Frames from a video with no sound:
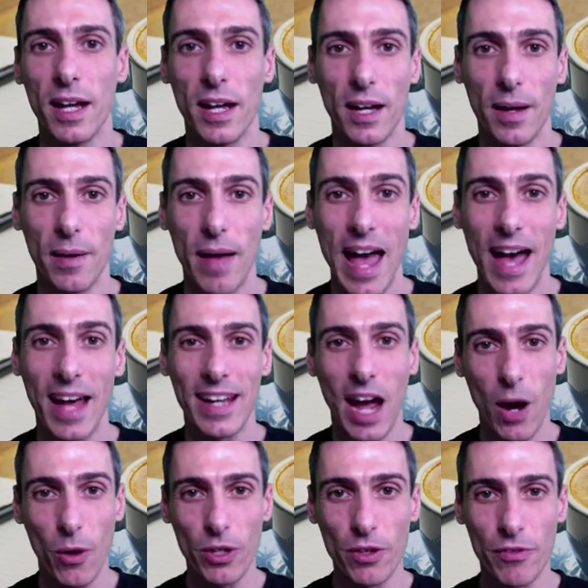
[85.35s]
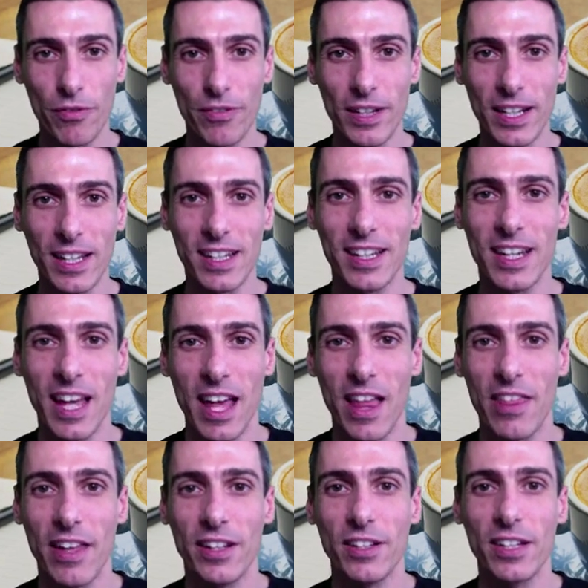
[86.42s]
and how you're feeling,
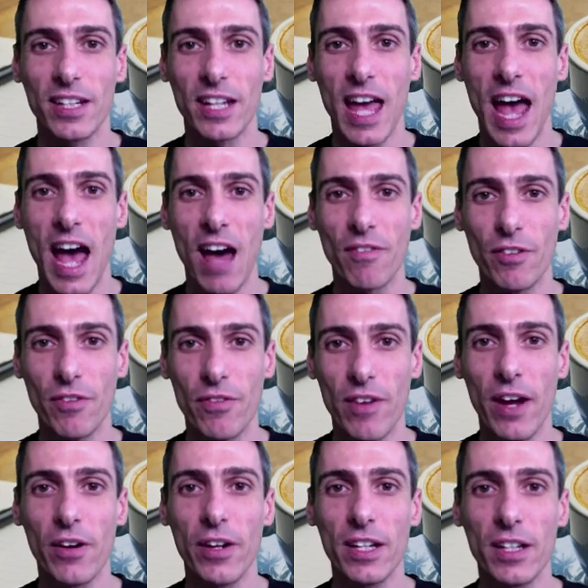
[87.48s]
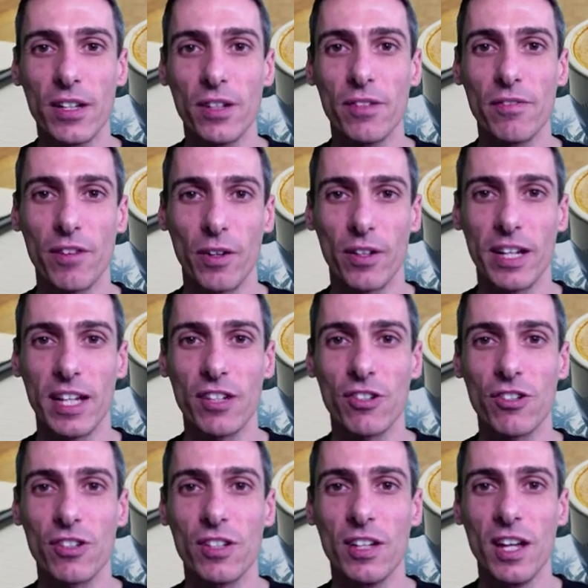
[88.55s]
then you're going to have a very good
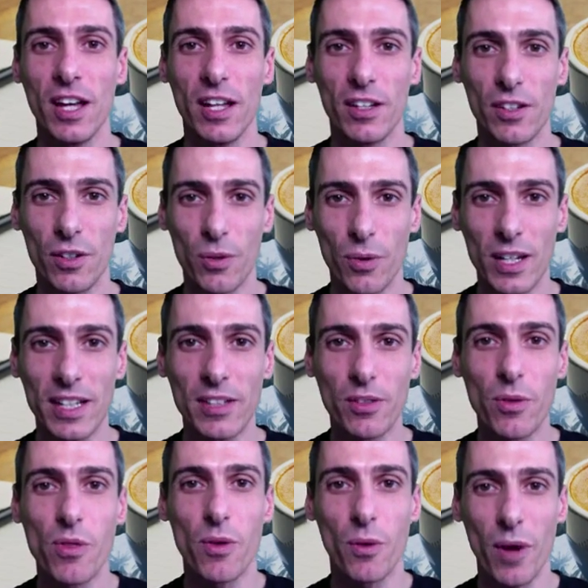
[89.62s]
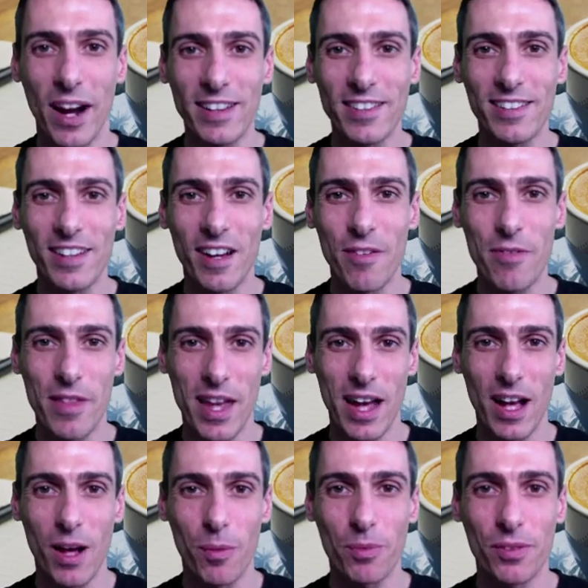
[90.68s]
foundation to really do the right stuff
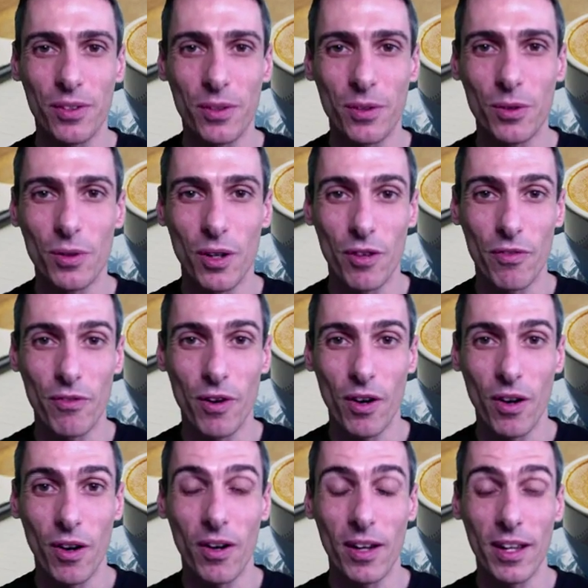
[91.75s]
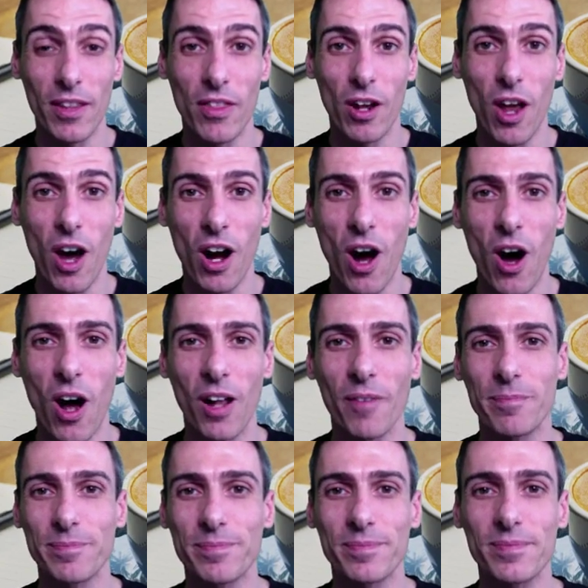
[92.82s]
that helps you in the long
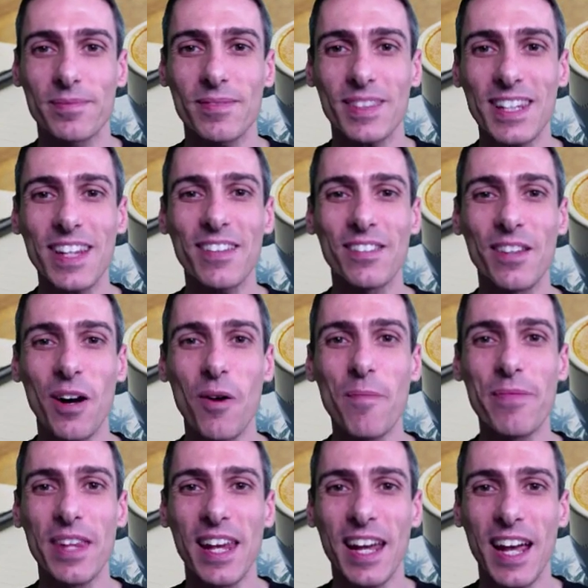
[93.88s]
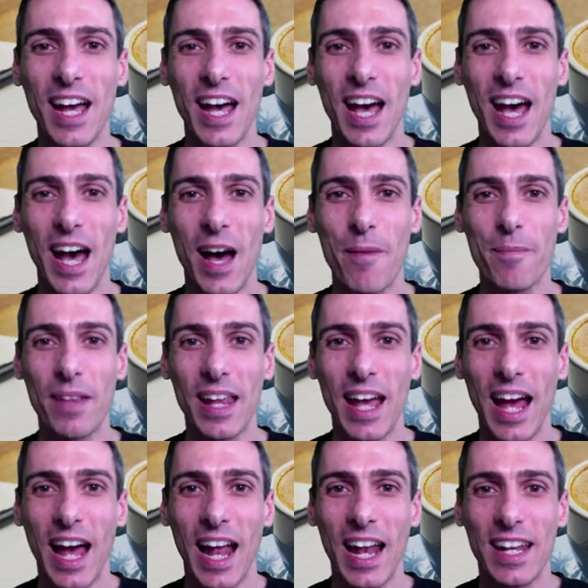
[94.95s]
haul. So
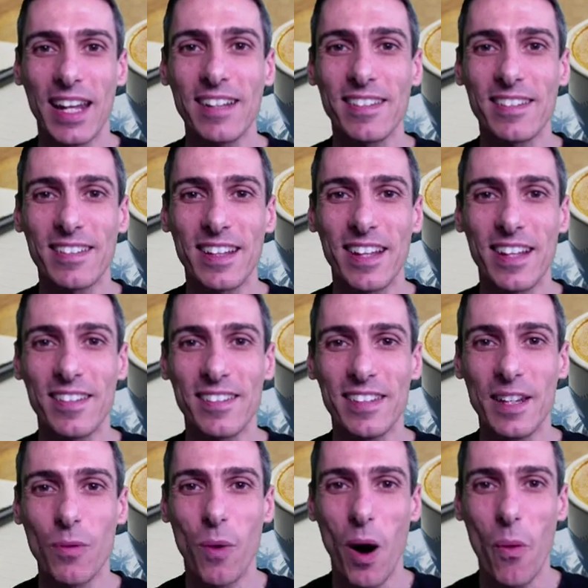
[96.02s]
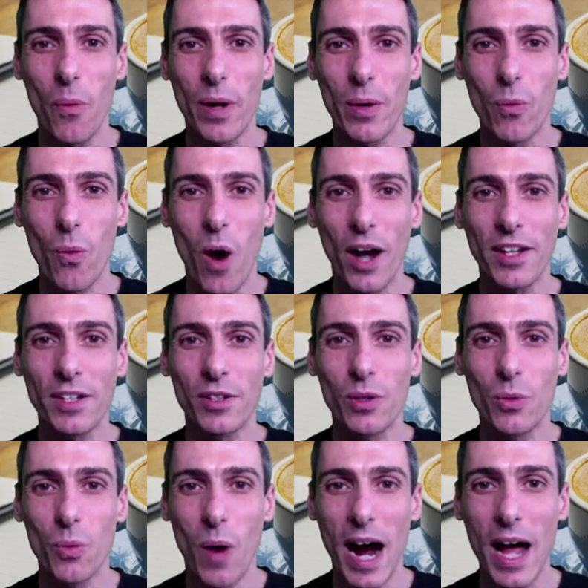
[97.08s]
let's see what we want to
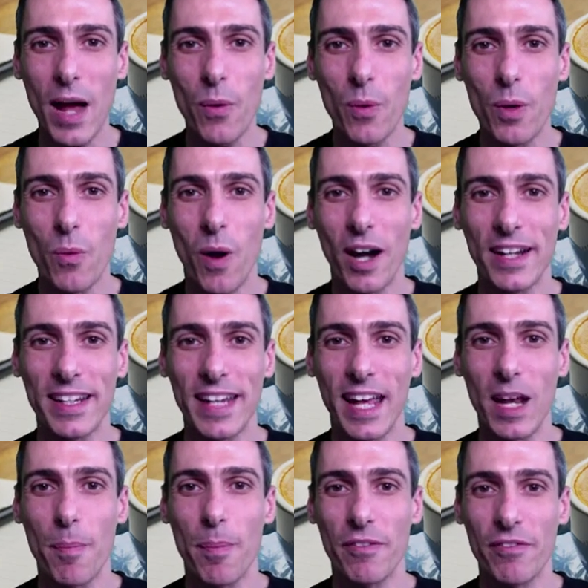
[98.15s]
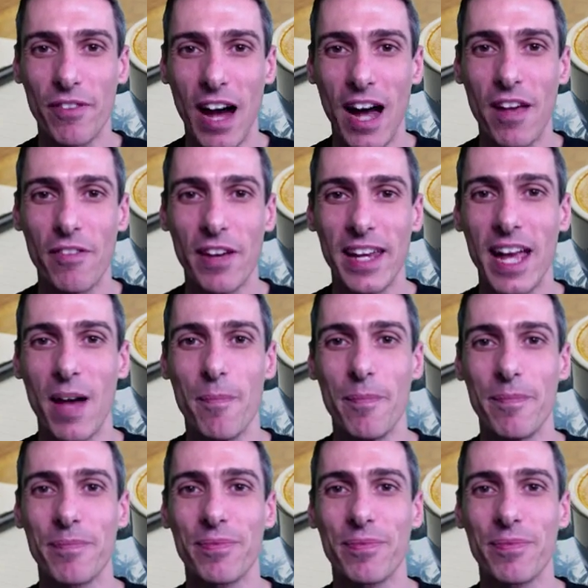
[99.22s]
do, why we want to get up at 5 a.m.